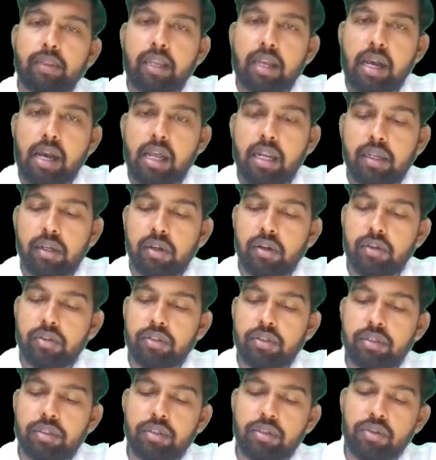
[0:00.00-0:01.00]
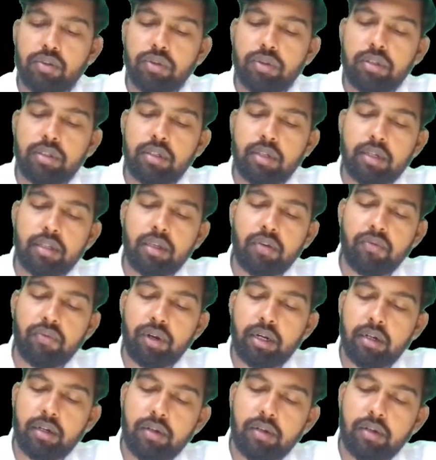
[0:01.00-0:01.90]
alkalosis. So these are the effect